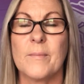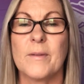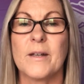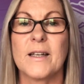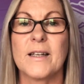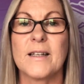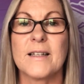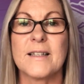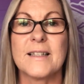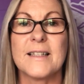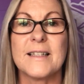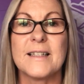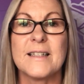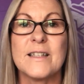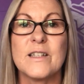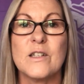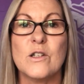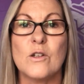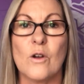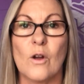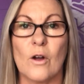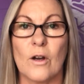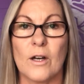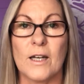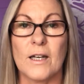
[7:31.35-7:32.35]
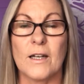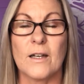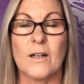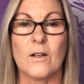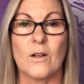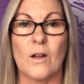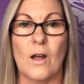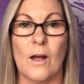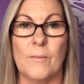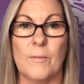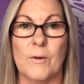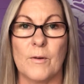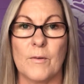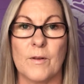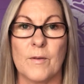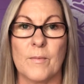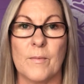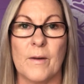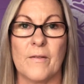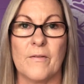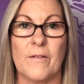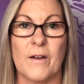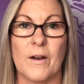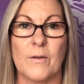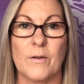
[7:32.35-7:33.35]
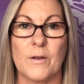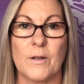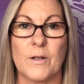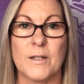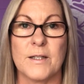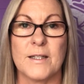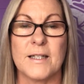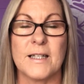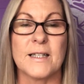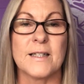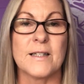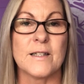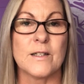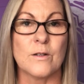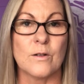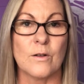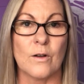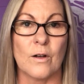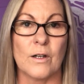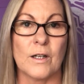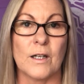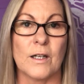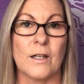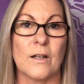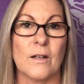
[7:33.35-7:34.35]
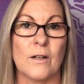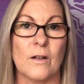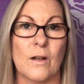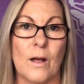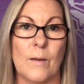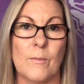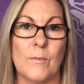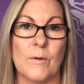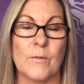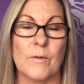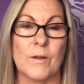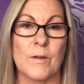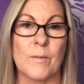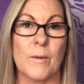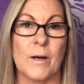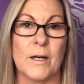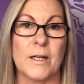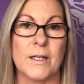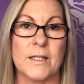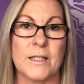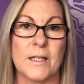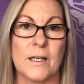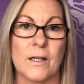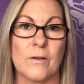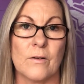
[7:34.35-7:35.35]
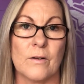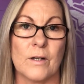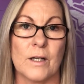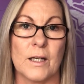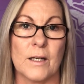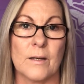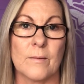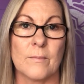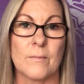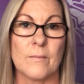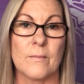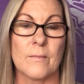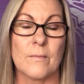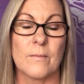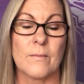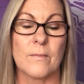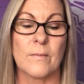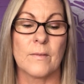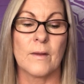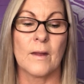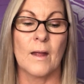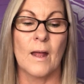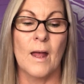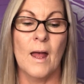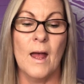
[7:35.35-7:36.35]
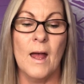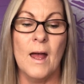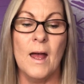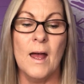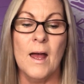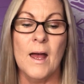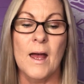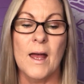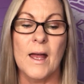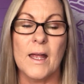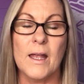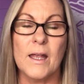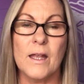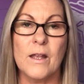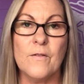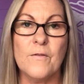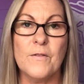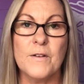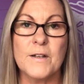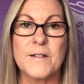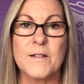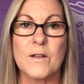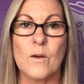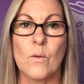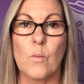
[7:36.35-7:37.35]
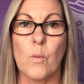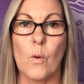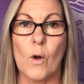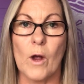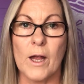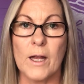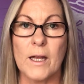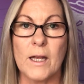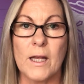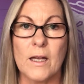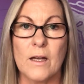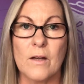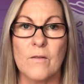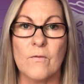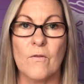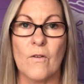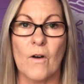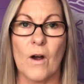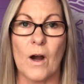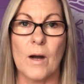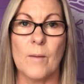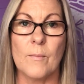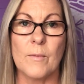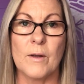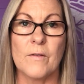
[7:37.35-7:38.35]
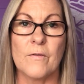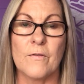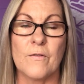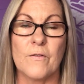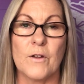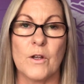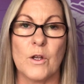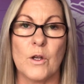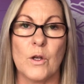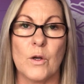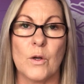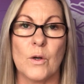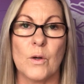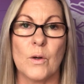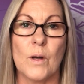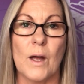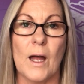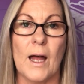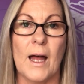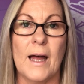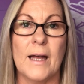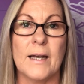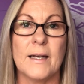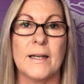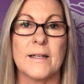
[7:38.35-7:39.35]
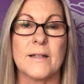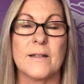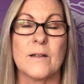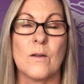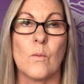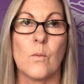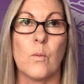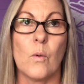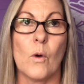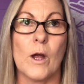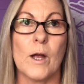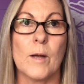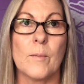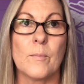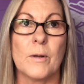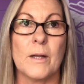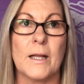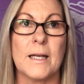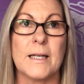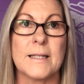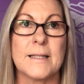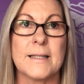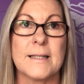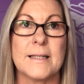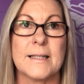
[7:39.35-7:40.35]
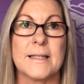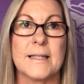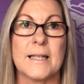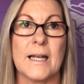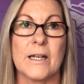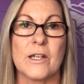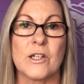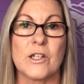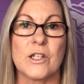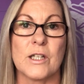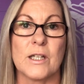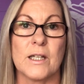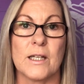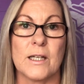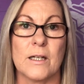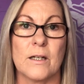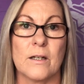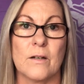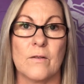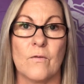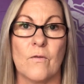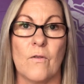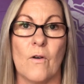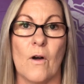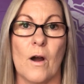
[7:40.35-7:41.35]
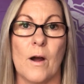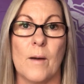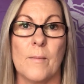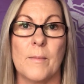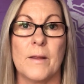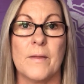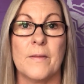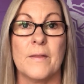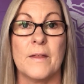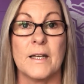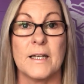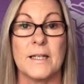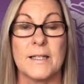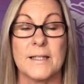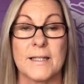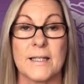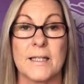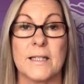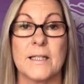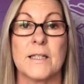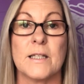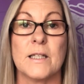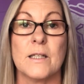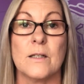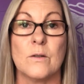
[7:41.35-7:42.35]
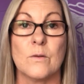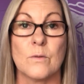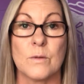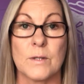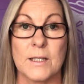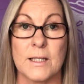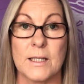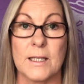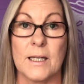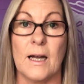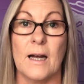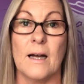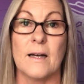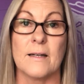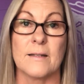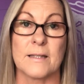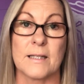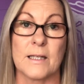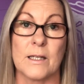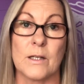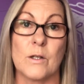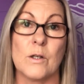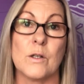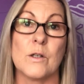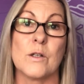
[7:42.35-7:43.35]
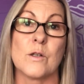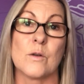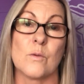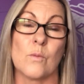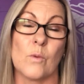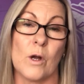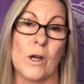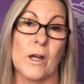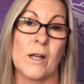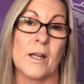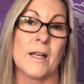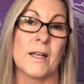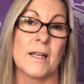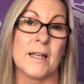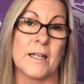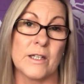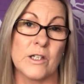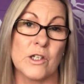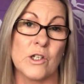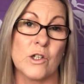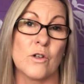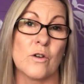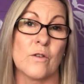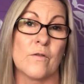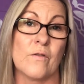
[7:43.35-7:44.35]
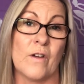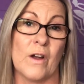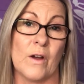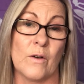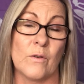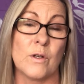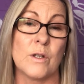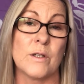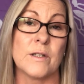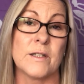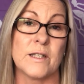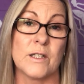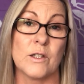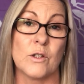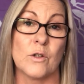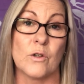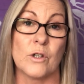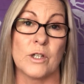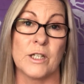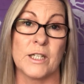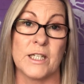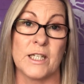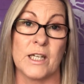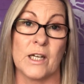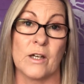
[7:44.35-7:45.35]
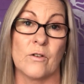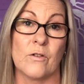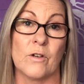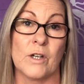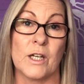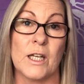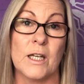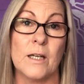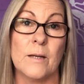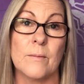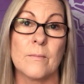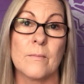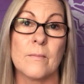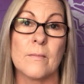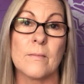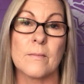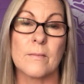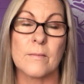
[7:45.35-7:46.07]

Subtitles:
because it's not in alignment with my values, it's not in alignment with my integrity. If it's a working environment for you and the workplace is actually an environment that is continuously asking you to work against your values and your integrity,